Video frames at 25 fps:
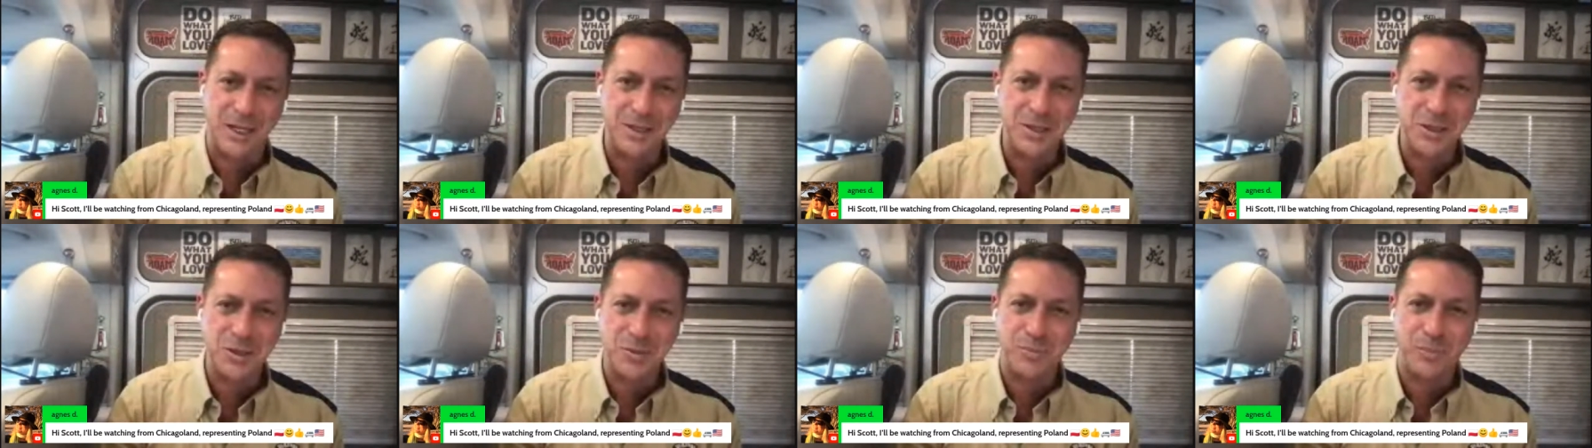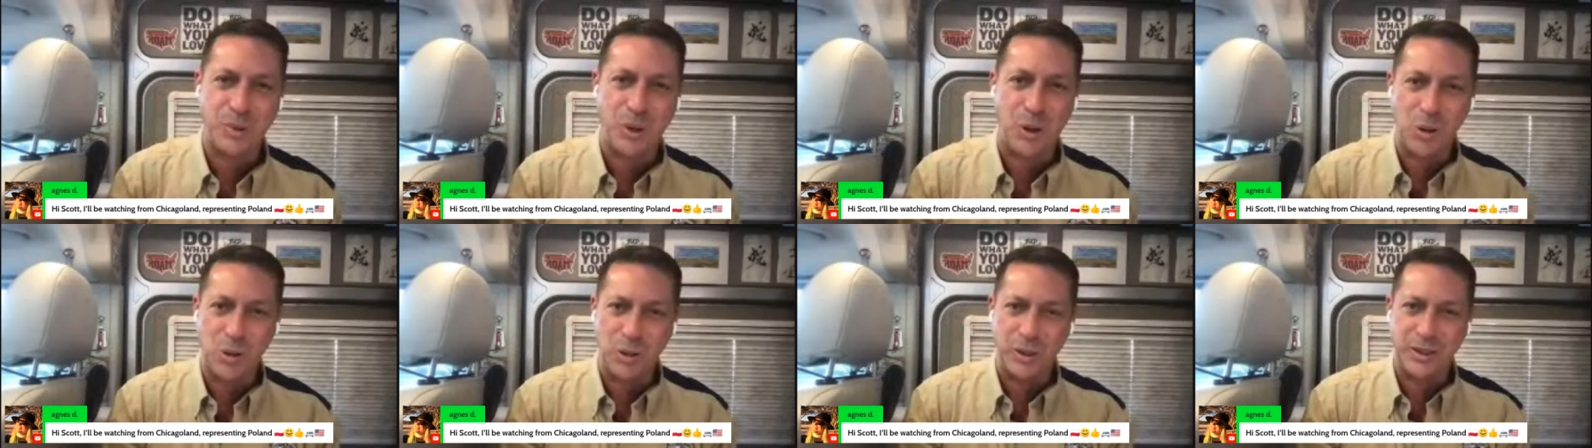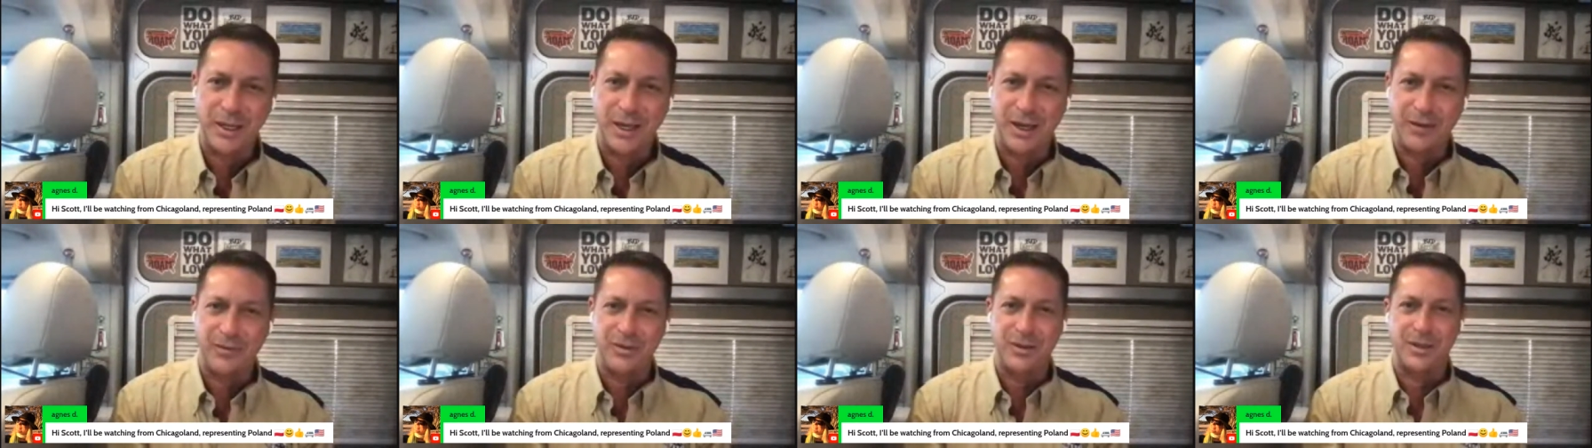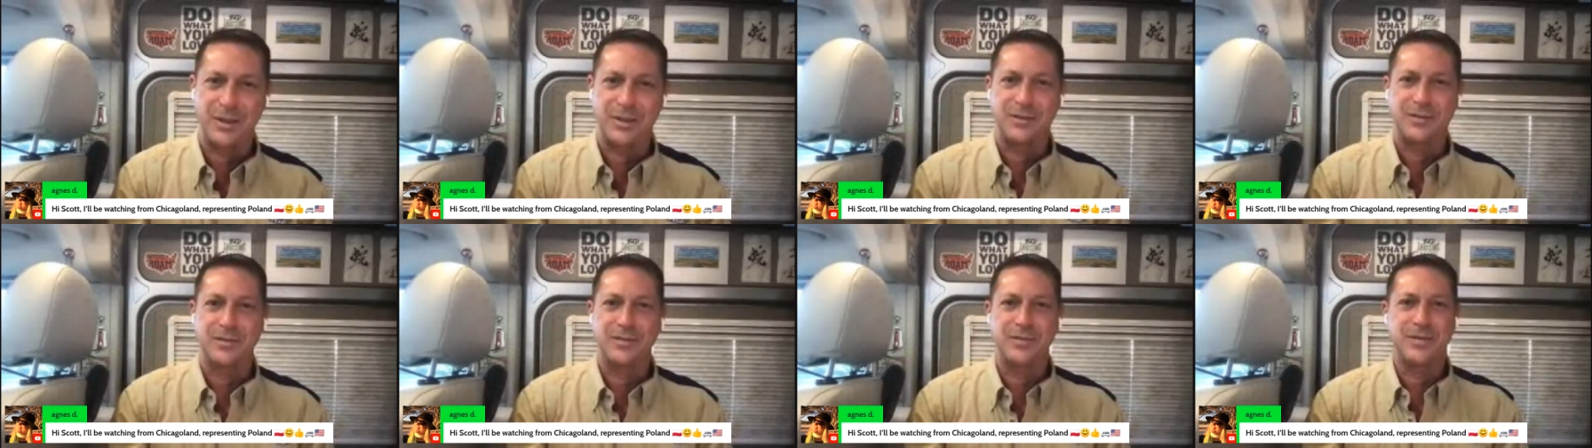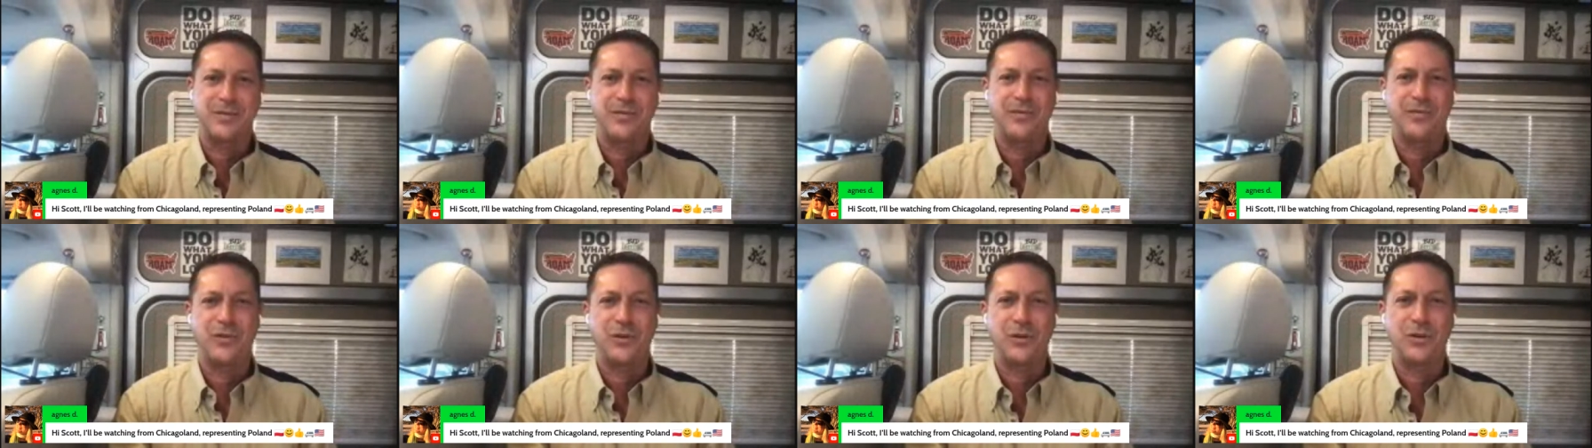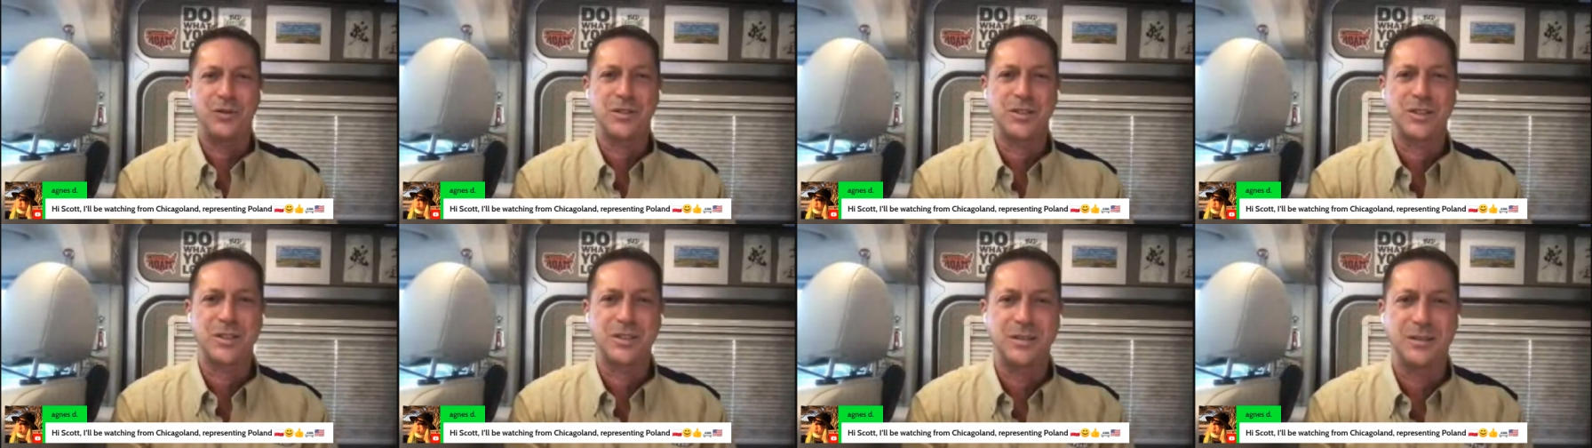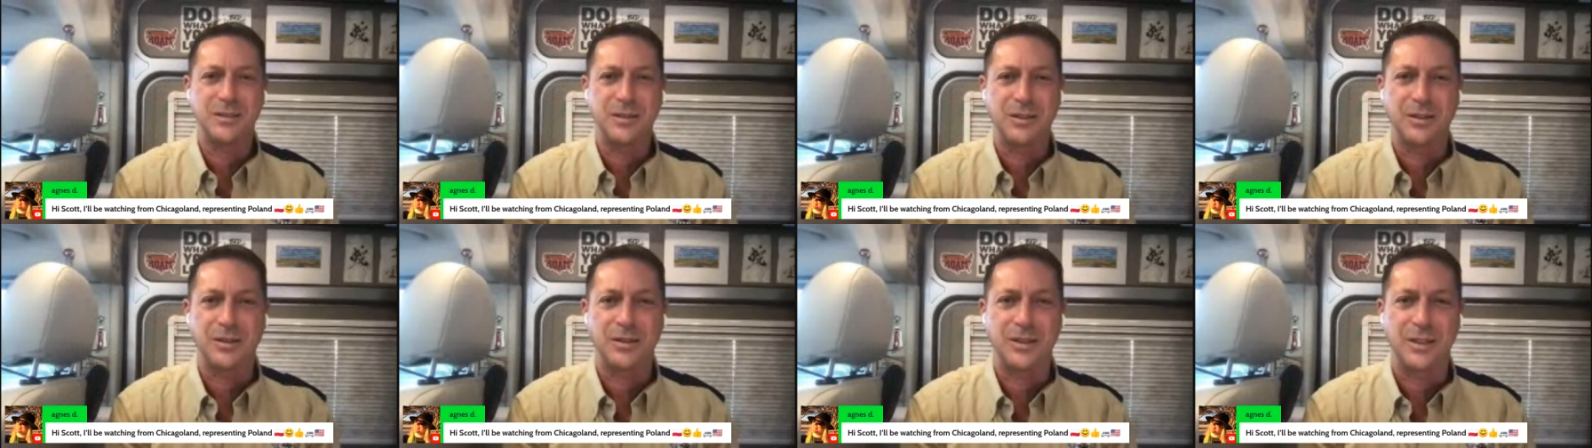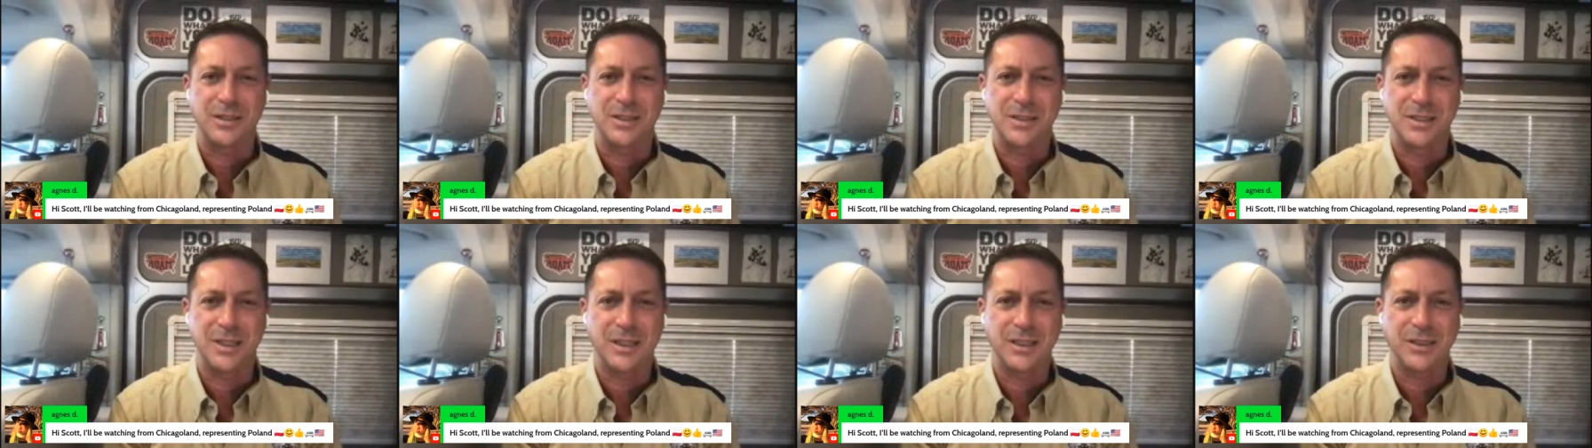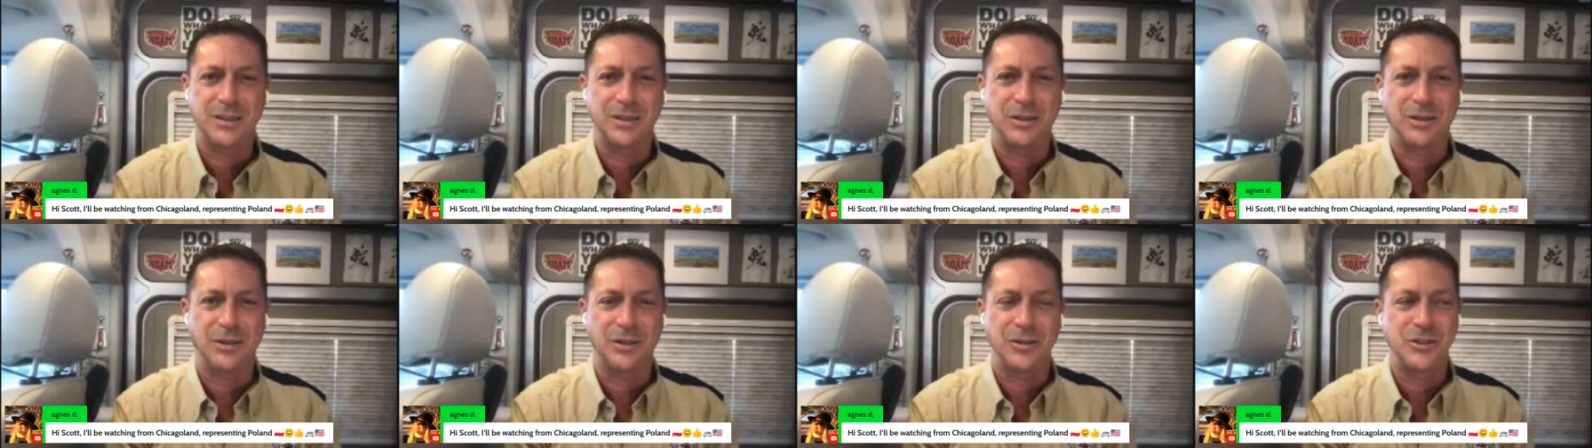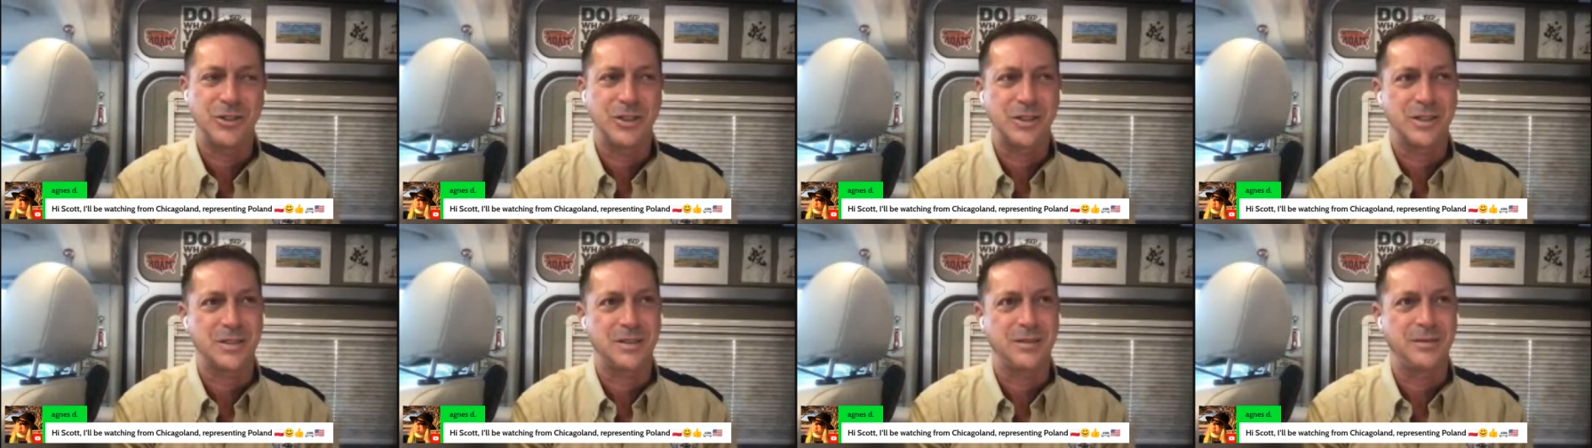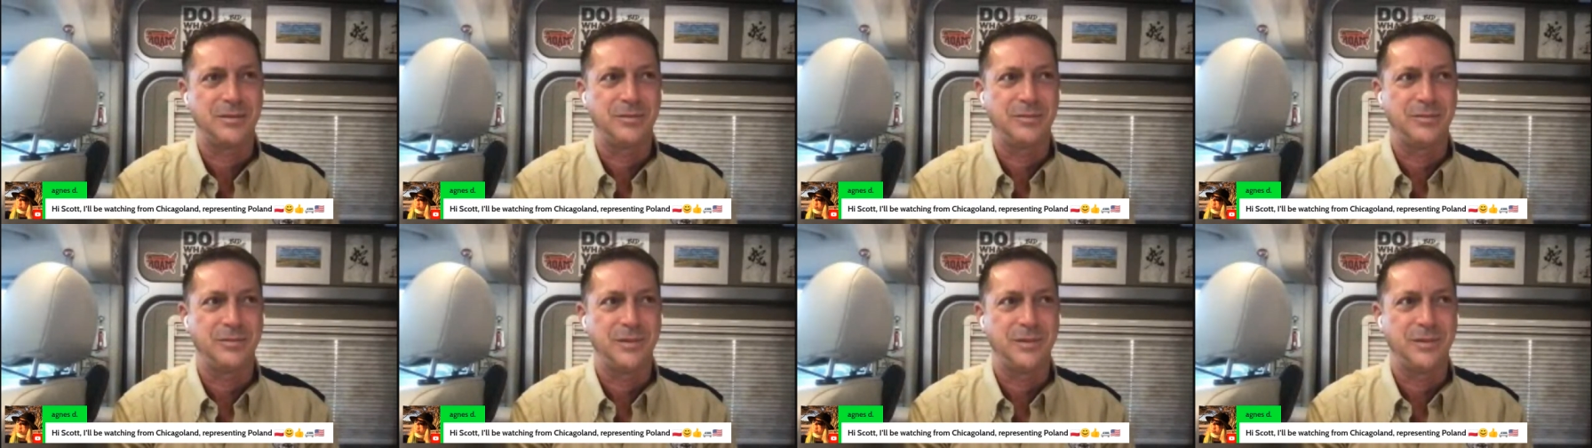Doesn't Poland have the first or the second largest,